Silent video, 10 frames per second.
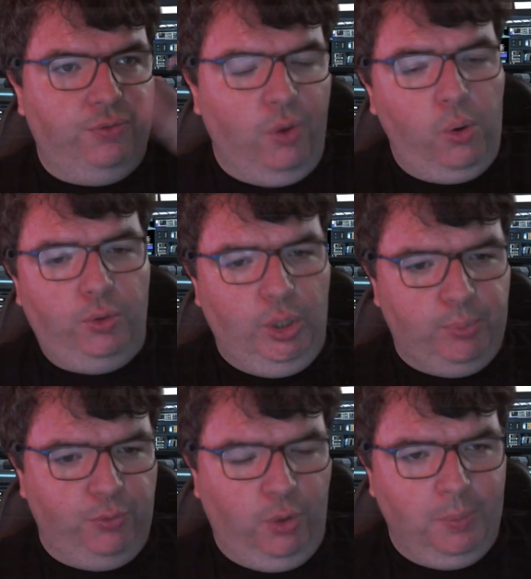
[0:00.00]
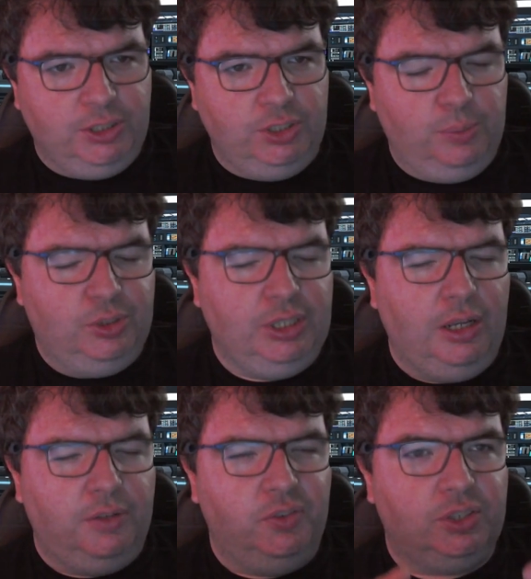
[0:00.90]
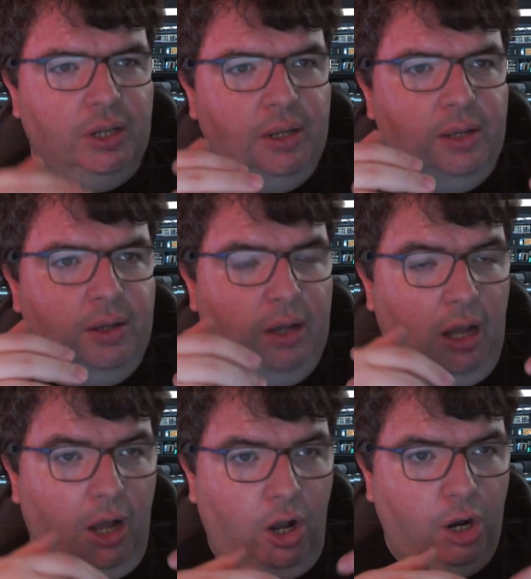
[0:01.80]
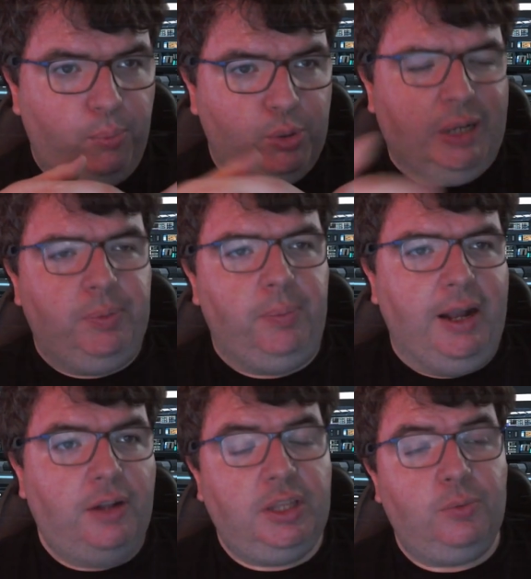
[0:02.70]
Vocaloid performances themselves are pre-prepared.